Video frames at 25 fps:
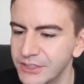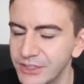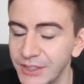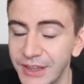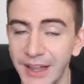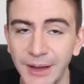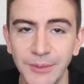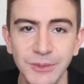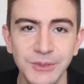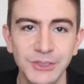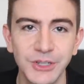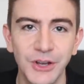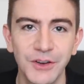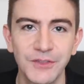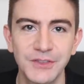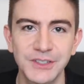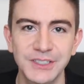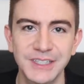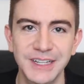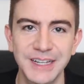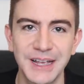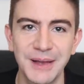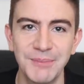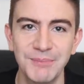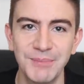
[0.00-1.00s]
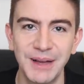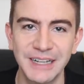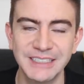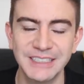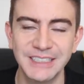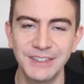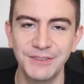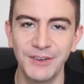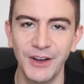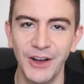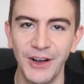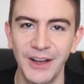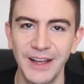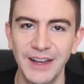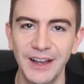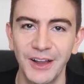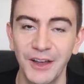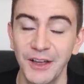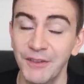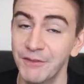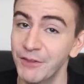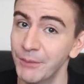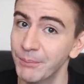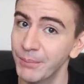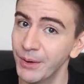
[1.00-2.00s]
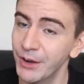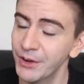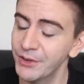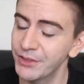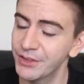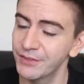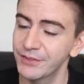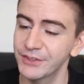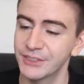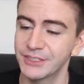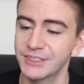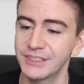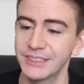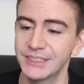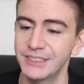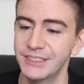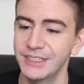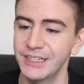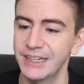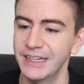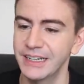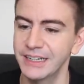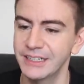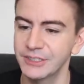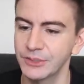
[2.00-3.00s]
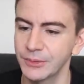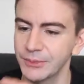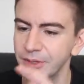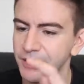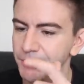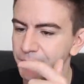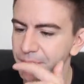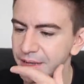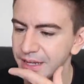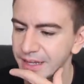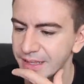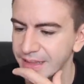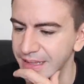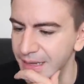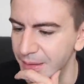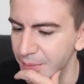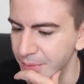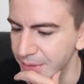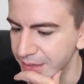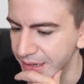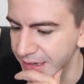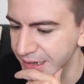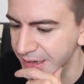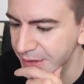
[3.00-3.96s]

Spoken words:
so that was obviously a massive highlight for both of us this year, so I'm going to pick that one